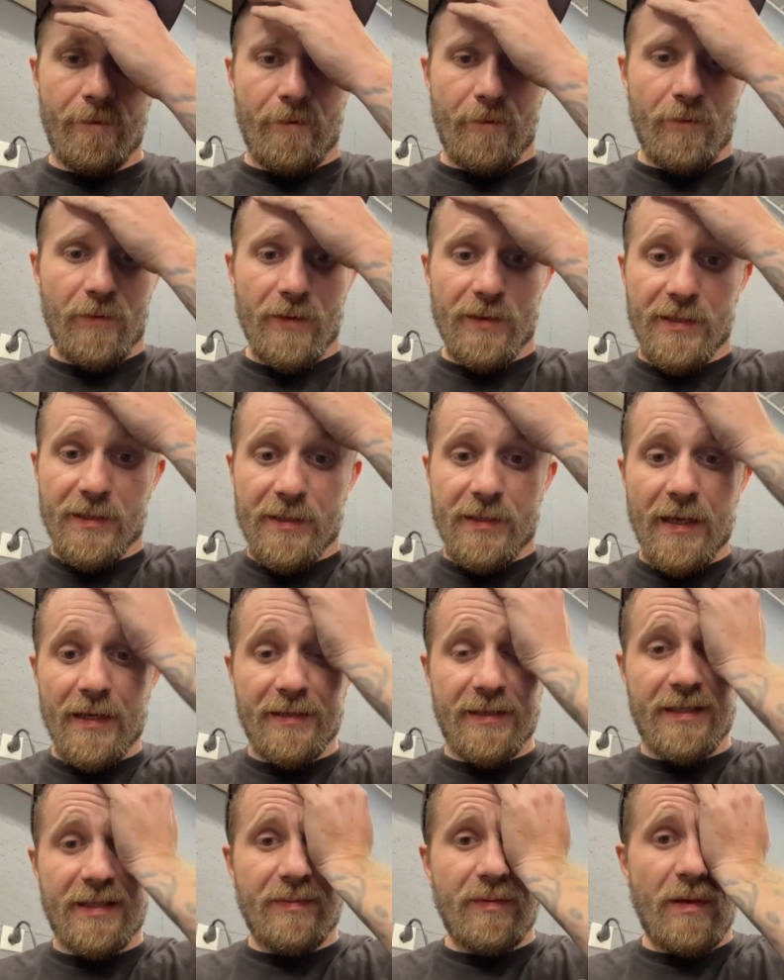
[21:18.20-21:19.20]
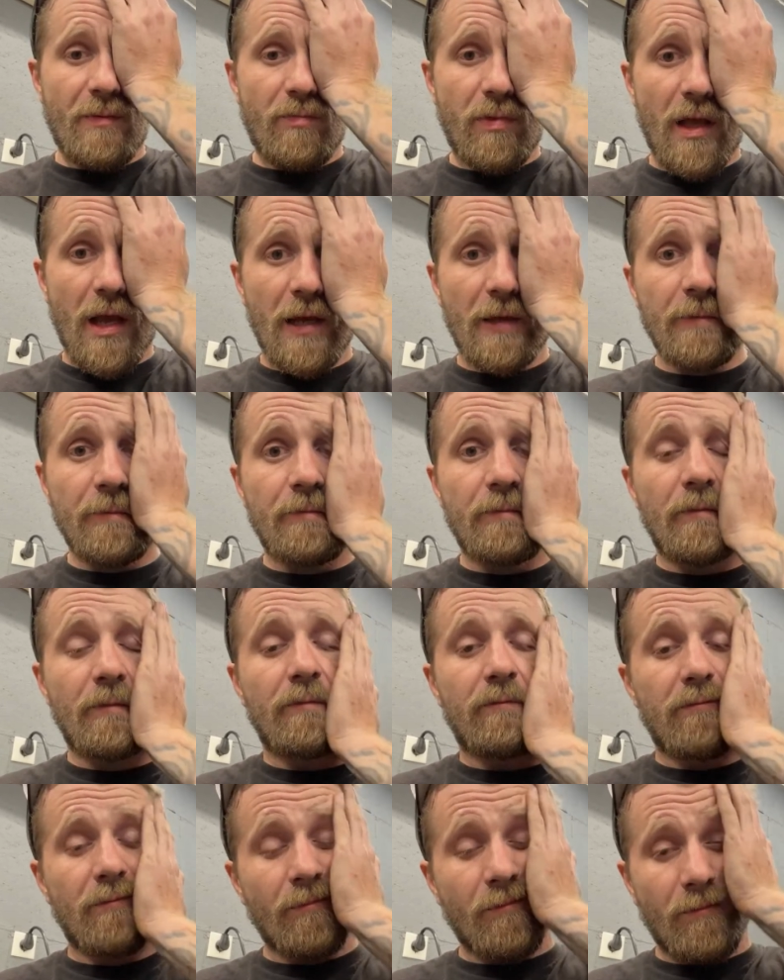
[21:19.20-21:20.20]
Where's the Texas Speed Block?
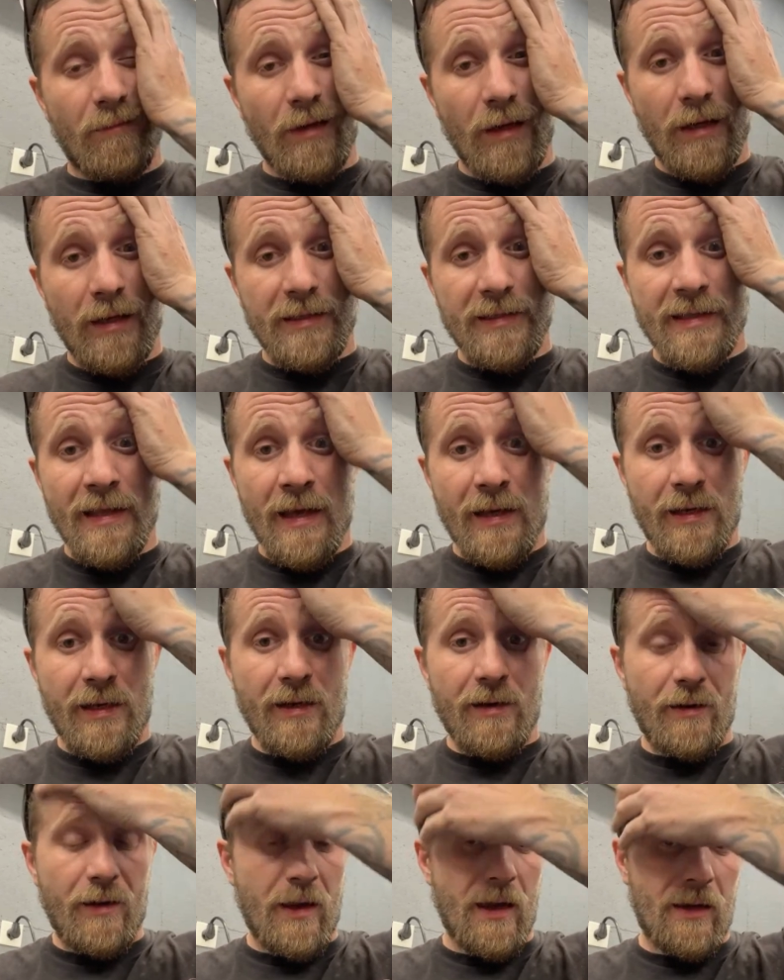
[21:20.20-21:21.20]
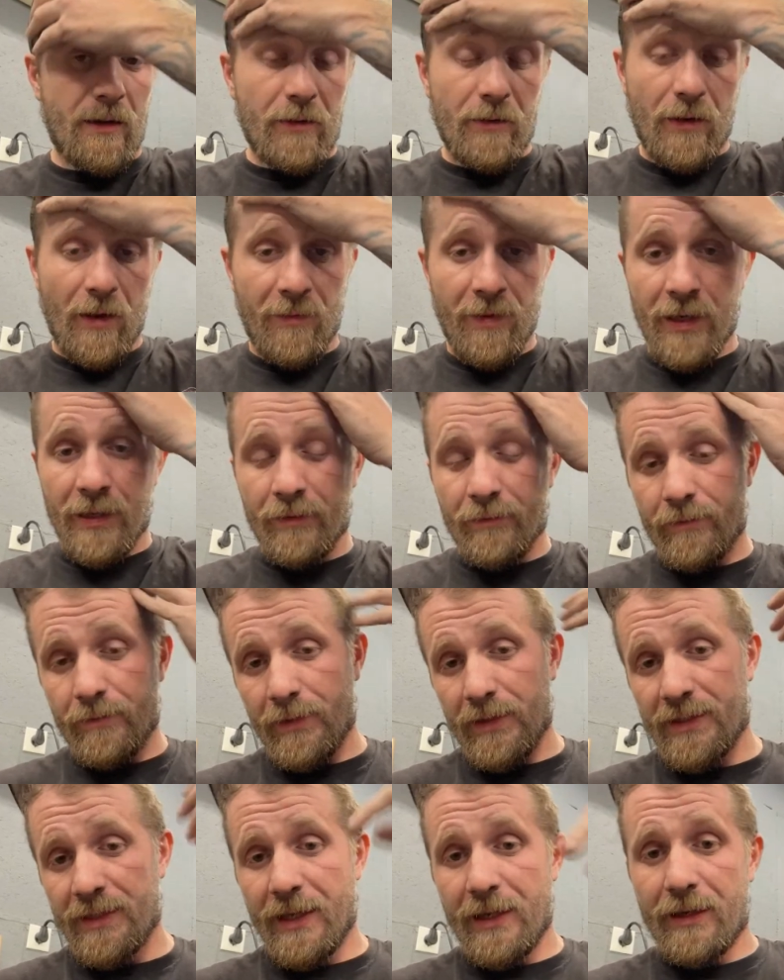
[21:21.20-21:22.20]
Yeah, it's not here yet. I mean,
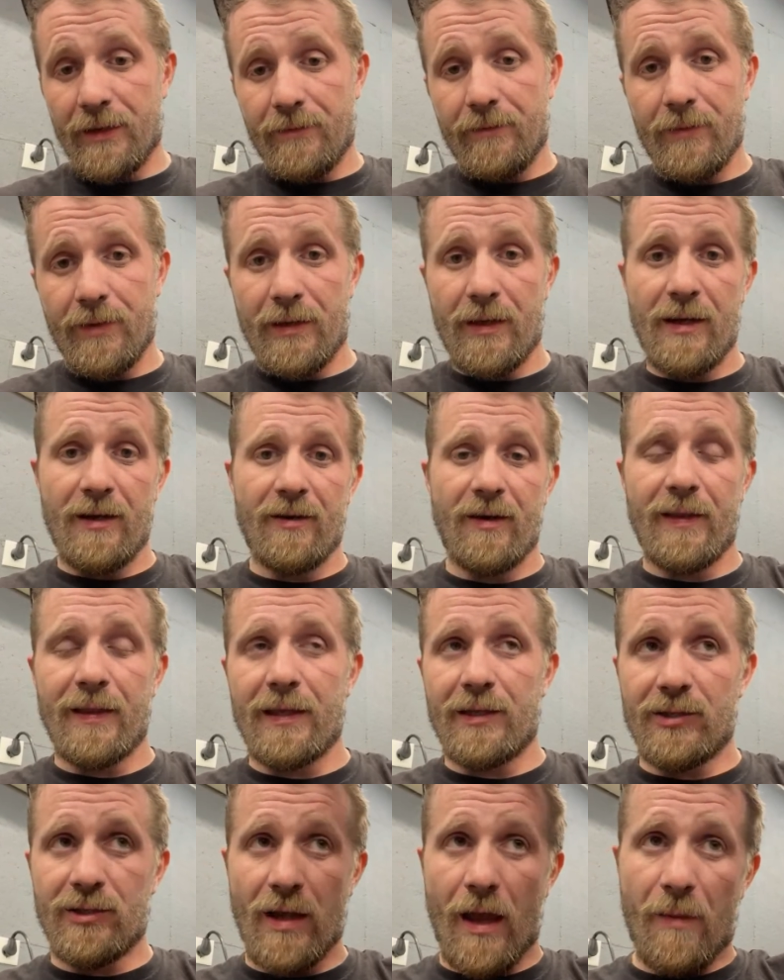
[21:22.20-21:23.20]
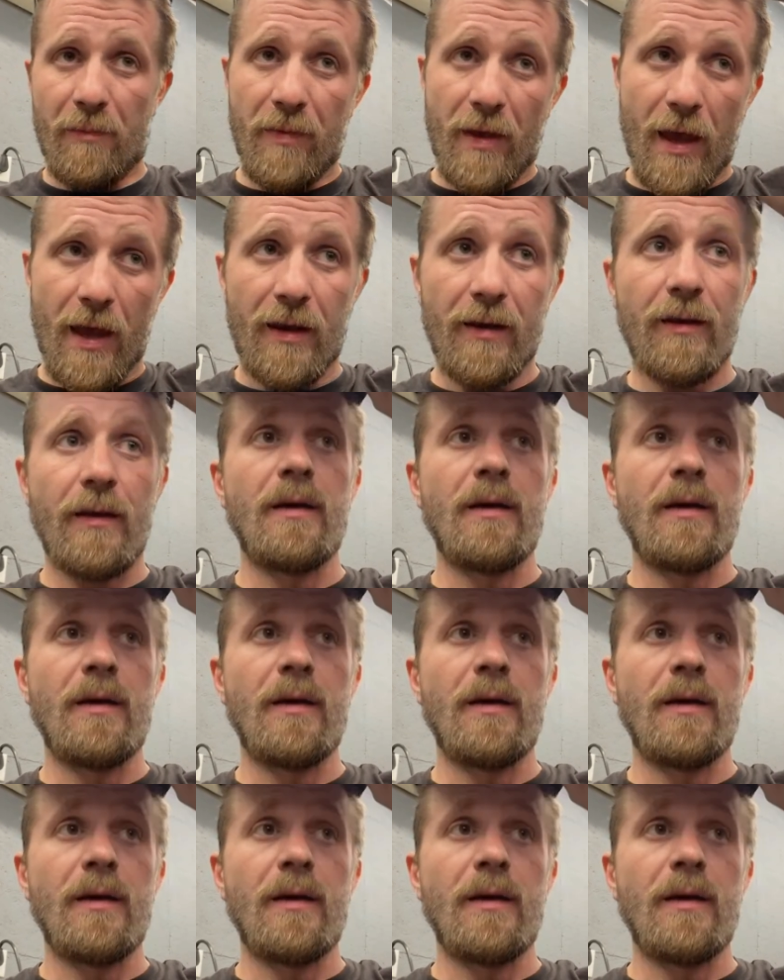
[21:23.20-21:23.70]
it's not here in this shop yet.